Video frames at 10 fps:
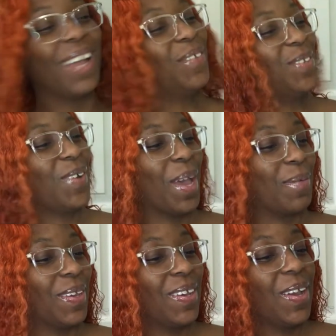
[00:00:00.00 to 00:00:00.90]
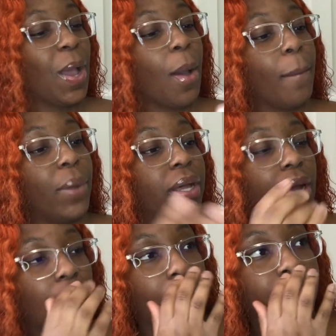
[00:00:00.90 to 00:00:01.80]
So happy. But,
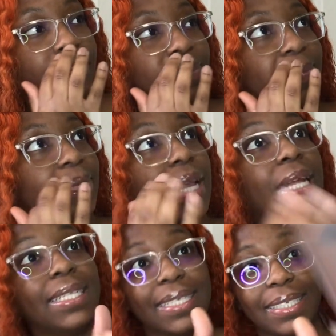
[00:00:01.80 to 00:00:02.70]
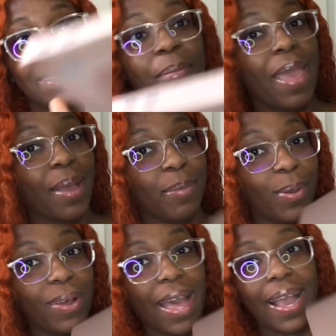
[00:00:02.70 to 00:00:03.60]
this is the
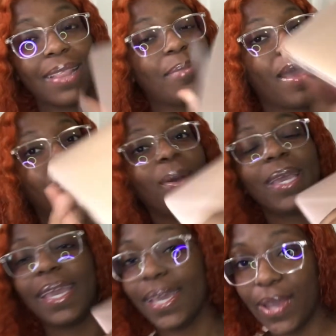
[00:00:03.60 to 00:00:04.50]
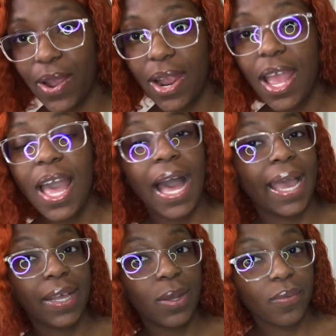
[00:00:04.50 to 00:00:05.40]
MacBook. I got the MacBook Air. I
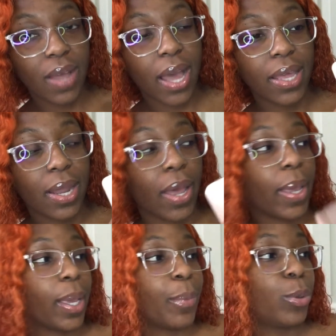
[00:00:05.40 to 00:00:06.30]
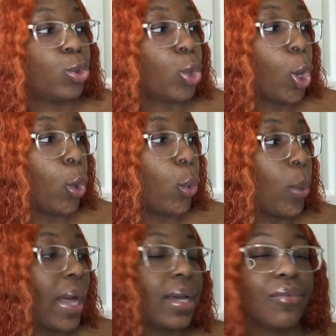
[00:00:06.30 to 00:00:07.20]
could have gotten a Pro.
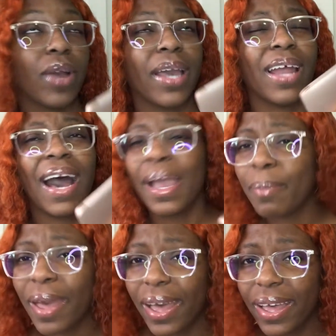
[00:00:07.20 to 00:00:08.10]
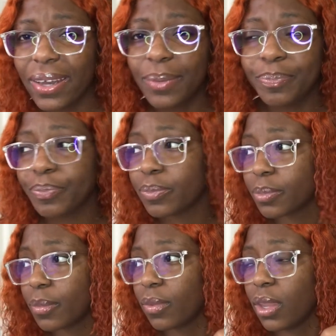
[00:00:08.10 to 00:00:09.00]
I could have gotten an iPad
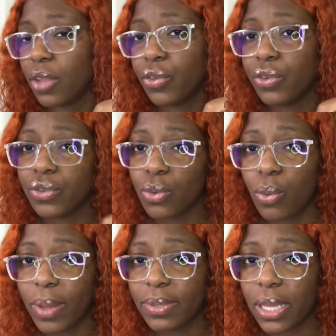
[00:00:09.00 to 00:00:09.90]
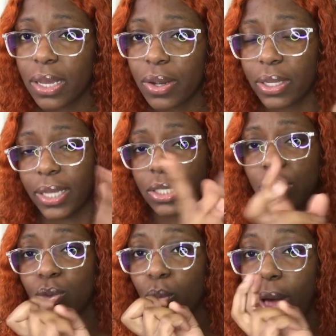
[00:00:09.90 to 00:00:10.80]
through the school website or like the
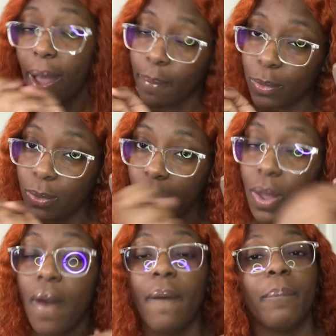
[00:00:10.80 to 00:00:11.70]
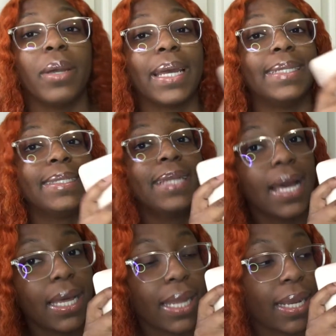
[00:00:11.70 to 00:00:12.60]
school Apple, but I did
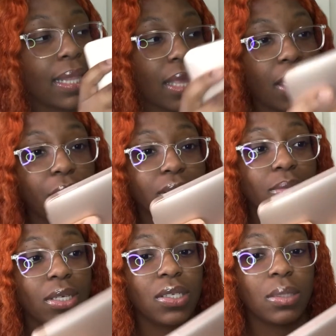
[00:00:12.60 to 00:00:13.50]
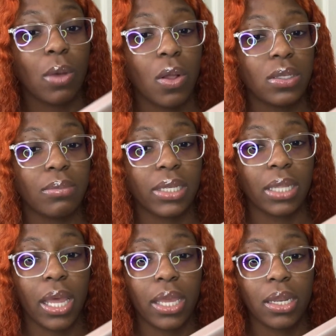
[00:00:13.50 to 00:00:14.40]
not. I got the Air, something small, something
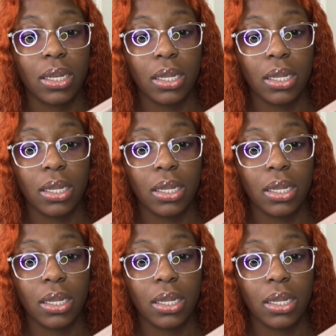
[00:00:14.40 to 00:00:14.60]
light,